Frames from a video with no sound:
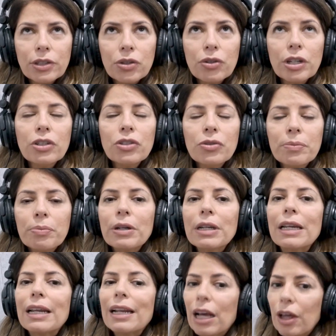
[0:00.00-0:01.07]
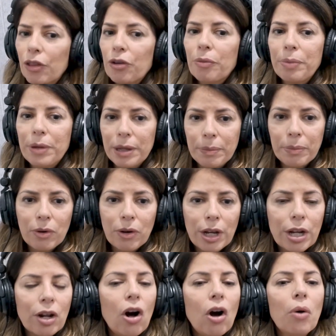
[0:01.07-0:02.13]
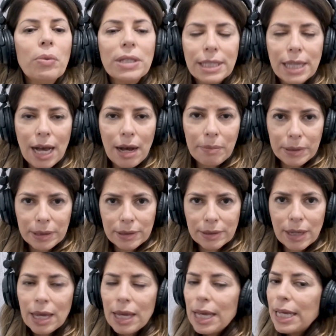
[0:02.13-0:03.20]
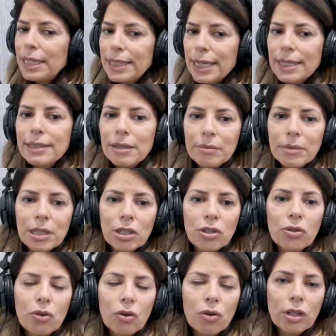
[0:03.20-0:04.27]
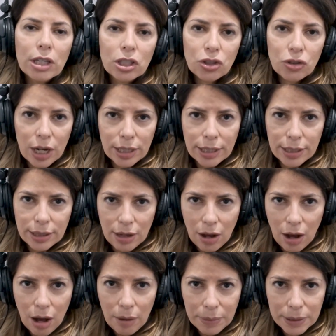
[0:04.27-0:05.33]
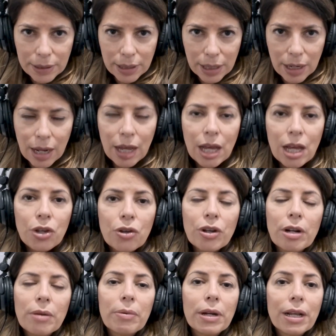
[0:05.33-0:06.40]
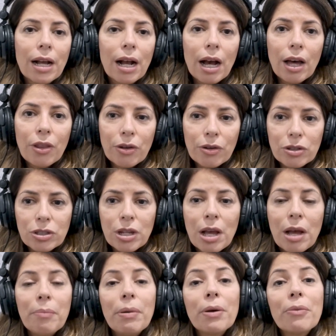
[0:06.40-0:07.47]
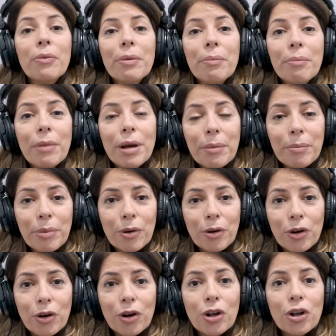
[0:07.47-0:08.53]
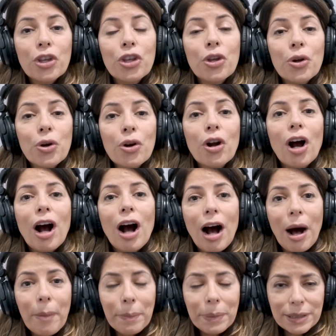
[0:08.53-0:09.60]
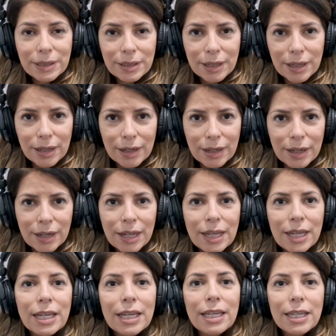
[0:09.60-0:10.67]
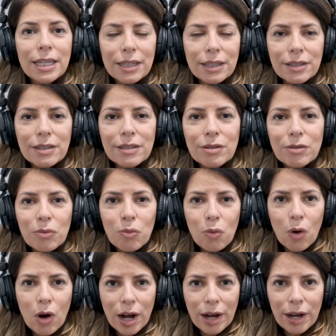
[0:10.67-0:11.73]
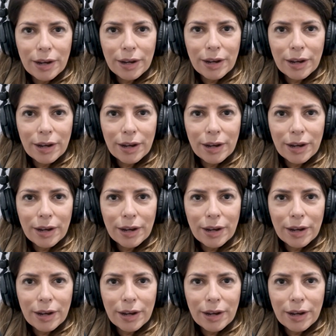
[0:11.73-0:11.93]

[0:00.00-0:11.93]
going to bring in other people. It always happens. It doesn't mean you're only attracting the opposite. You're going to bring others. But remember, your opposite is the one